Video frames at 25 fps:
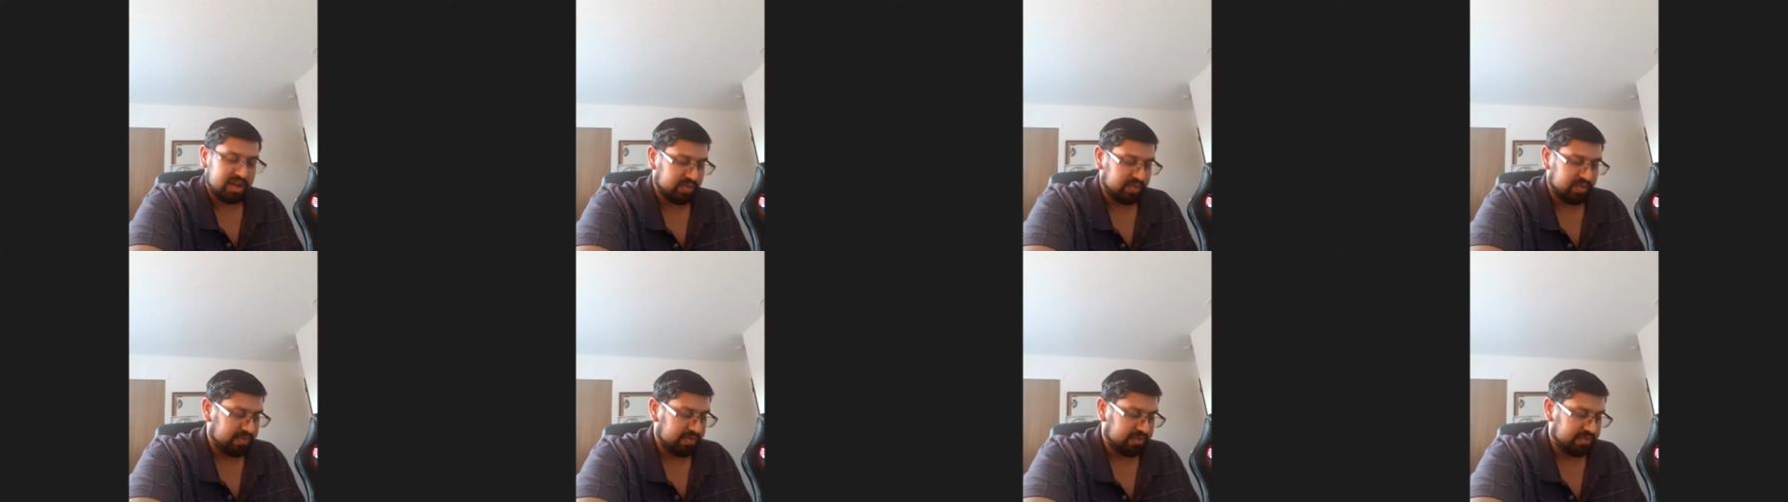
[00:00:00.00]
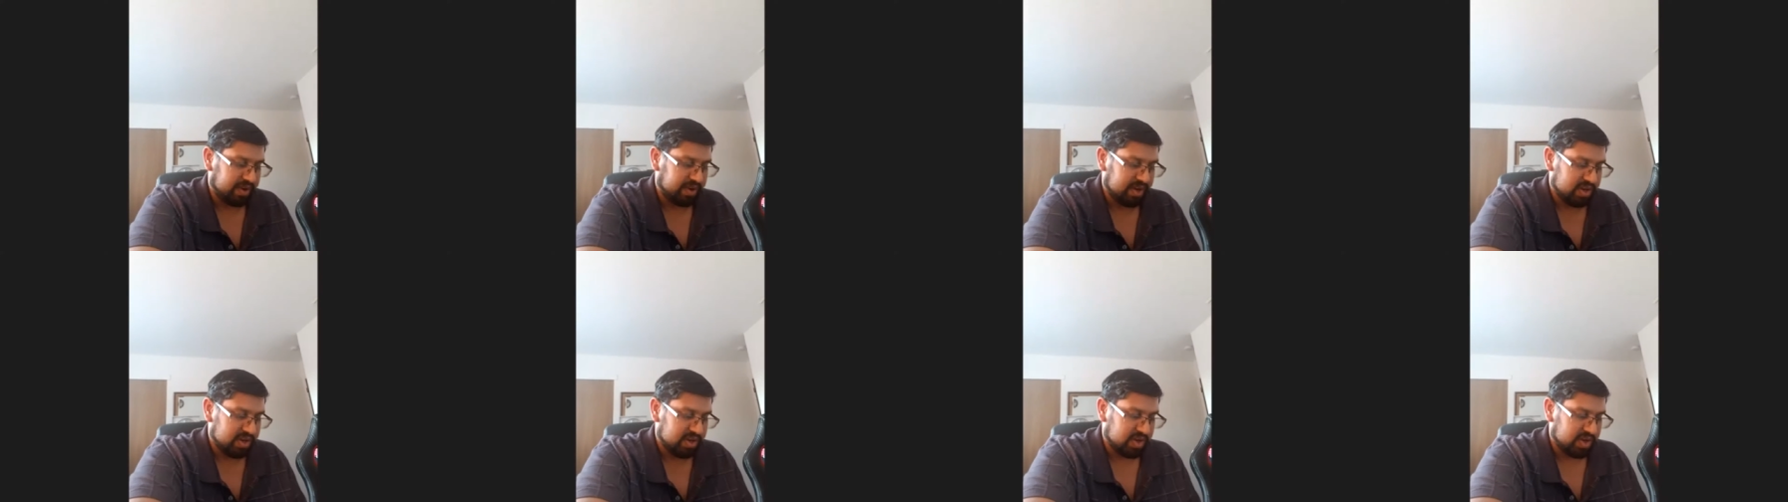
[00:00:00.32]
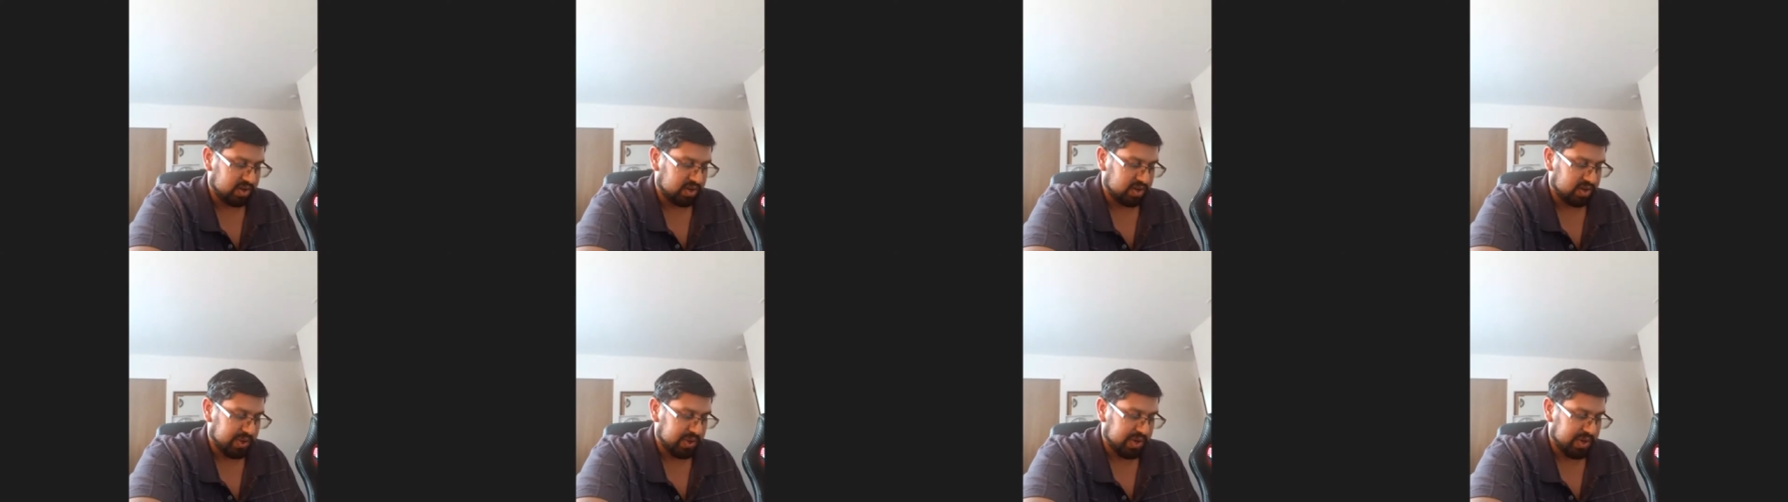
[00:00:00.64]
referenced
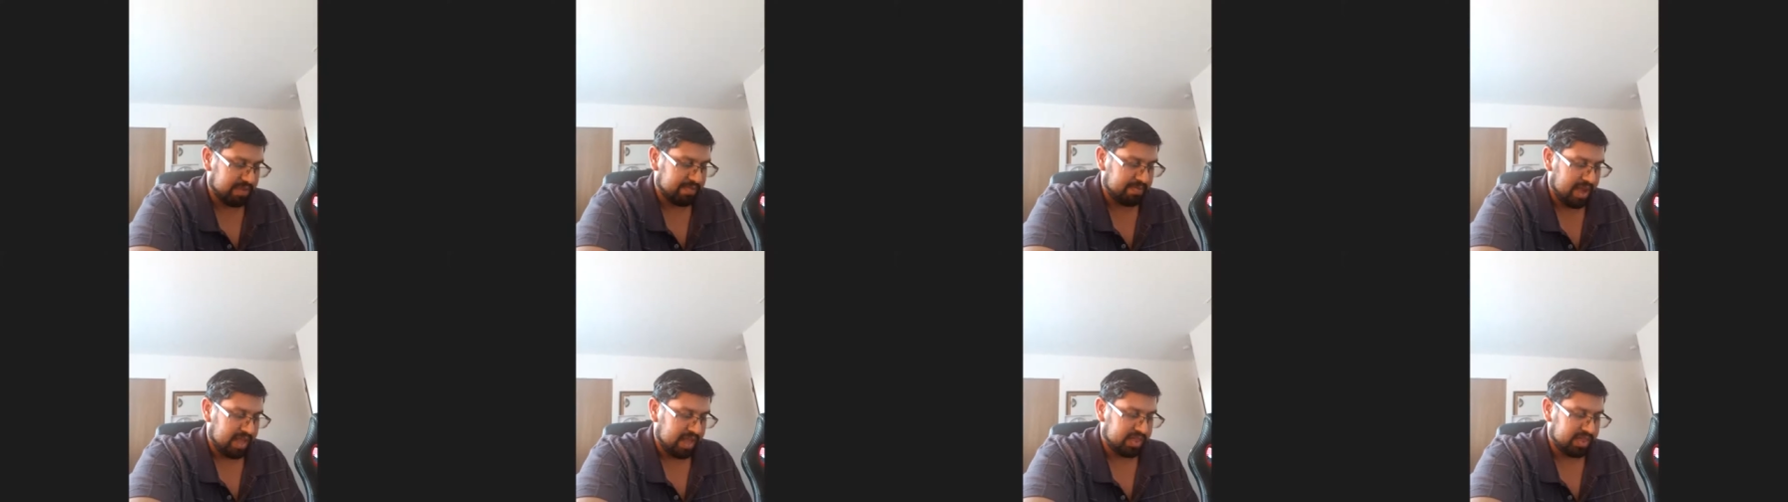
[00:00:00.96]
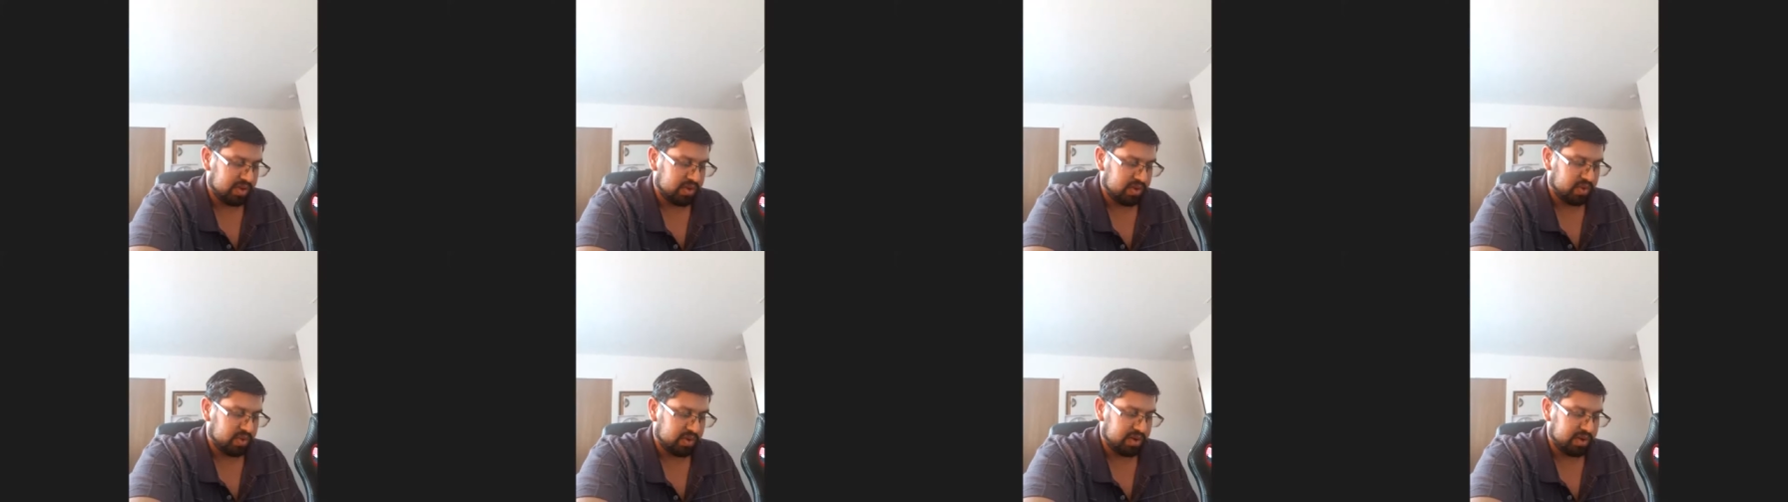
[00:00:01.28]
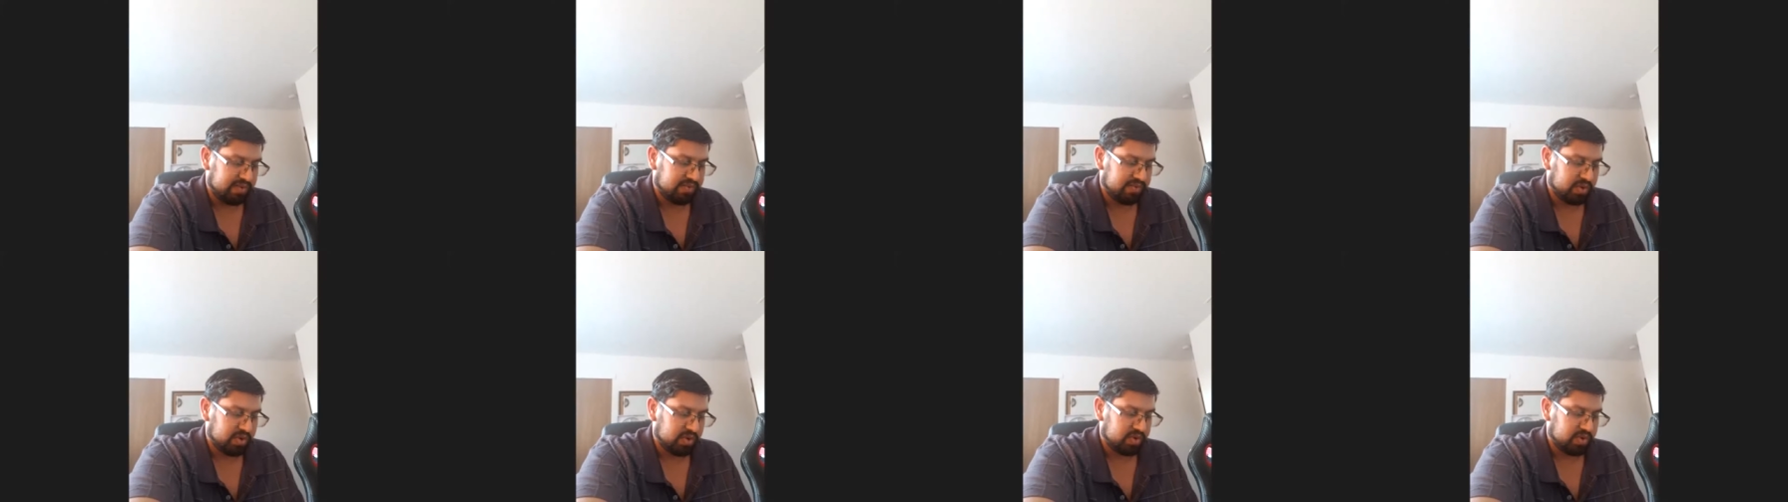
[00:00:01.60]
also in Matthew
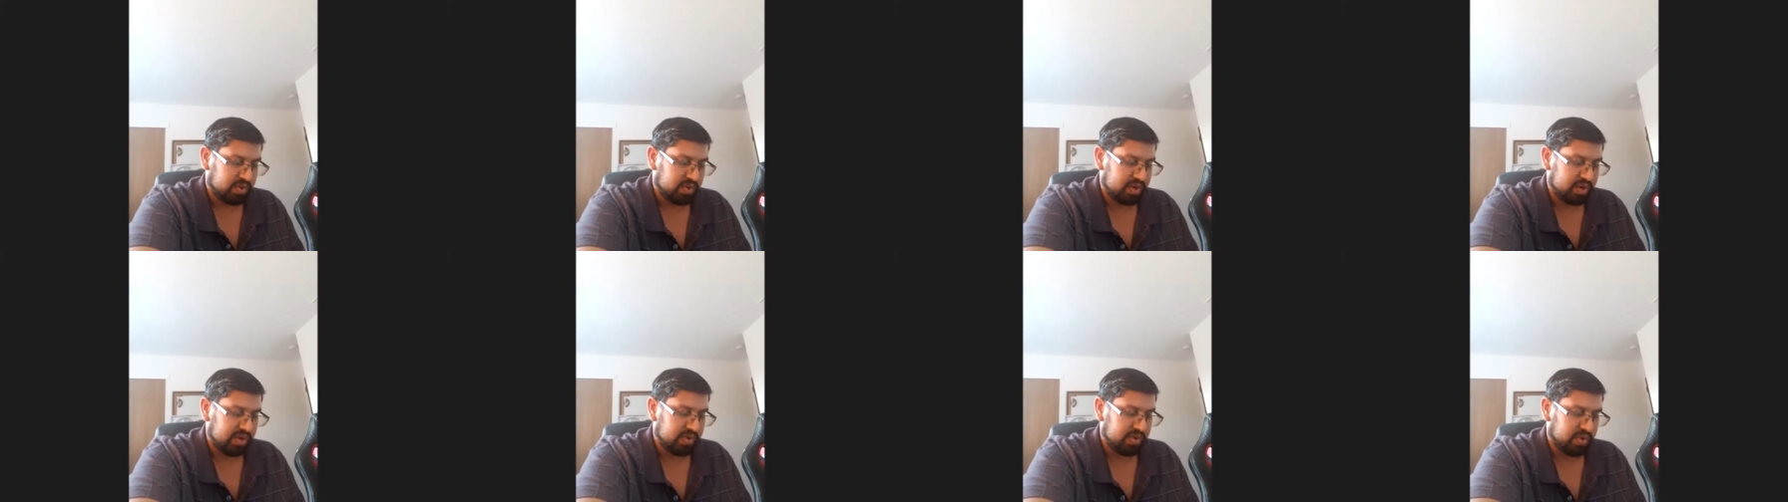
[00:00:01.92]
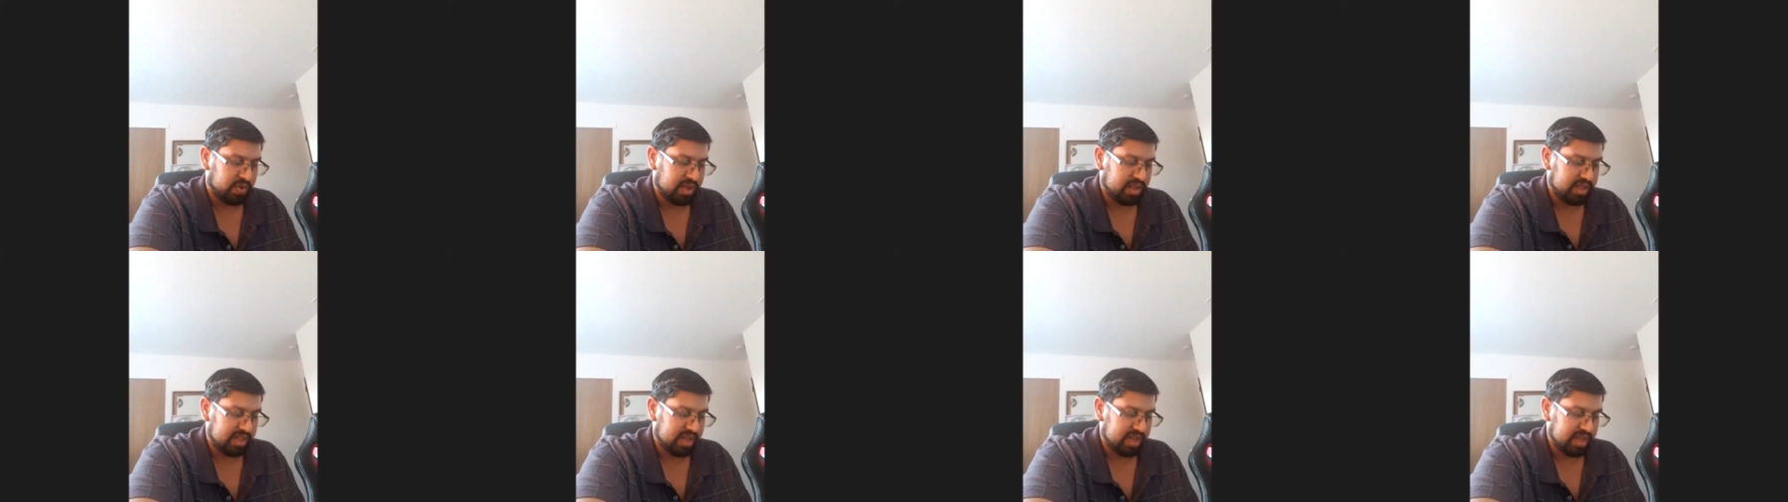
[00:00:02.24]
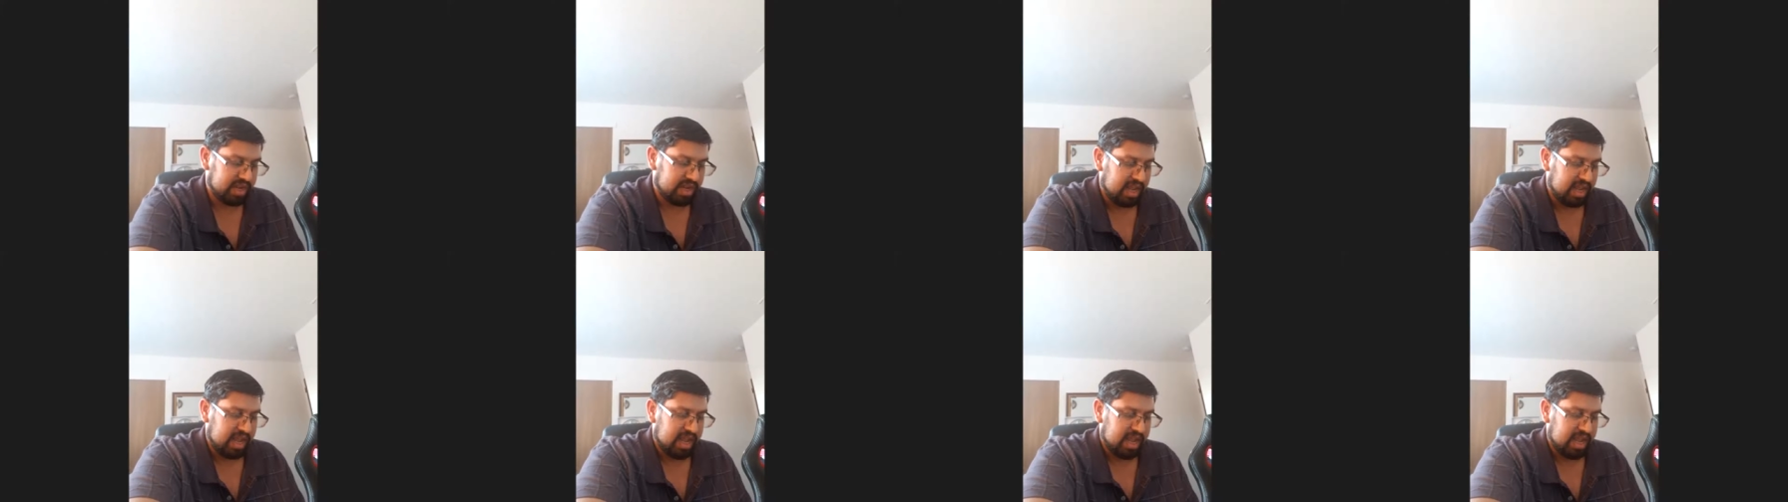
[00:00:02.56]
24 21 that
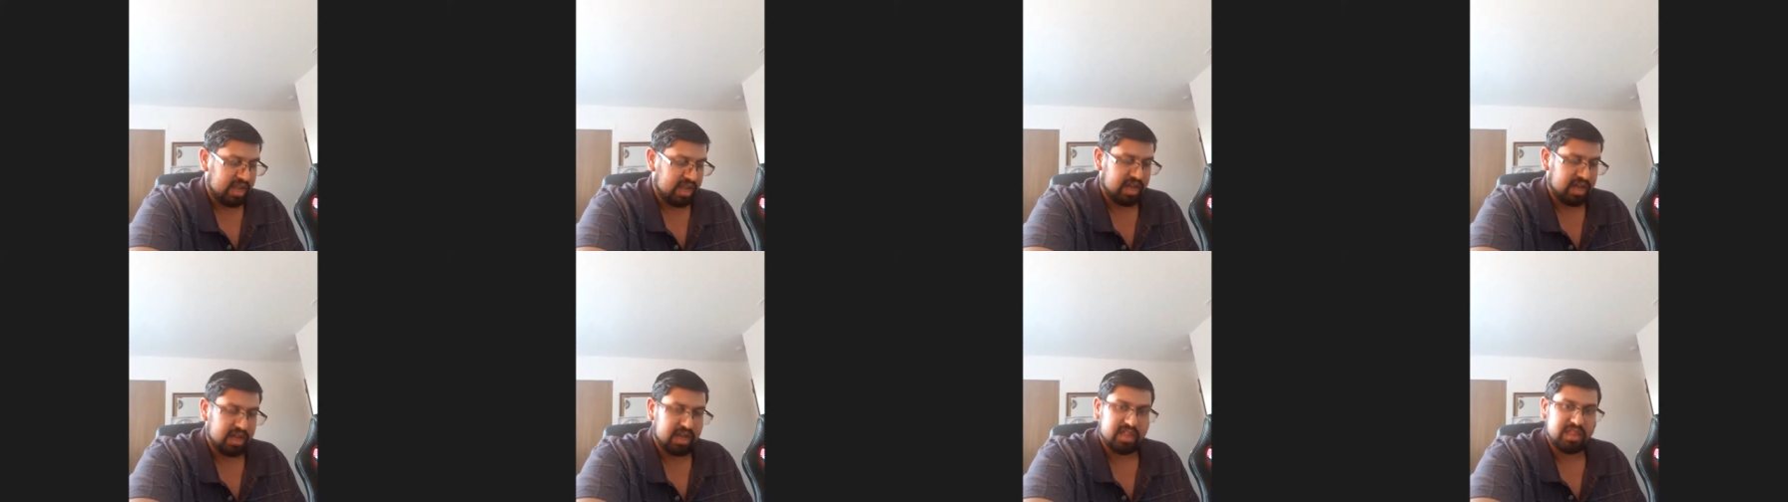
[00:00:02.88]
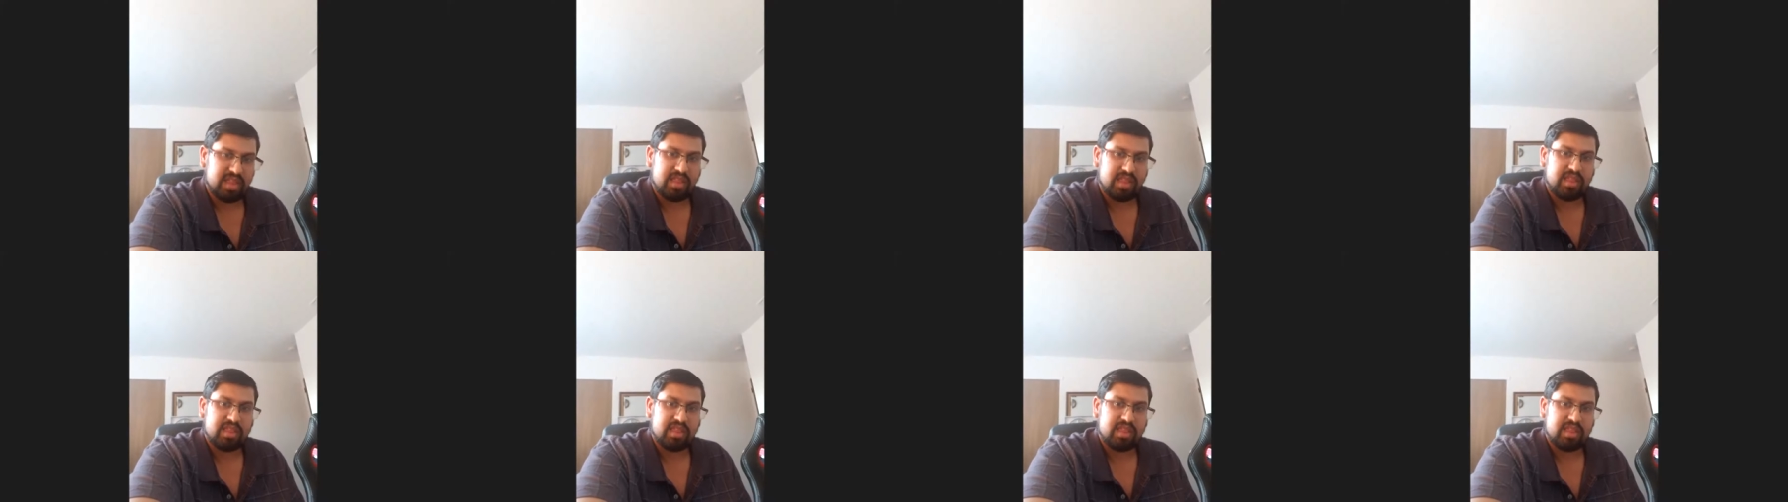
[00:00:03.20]
uh,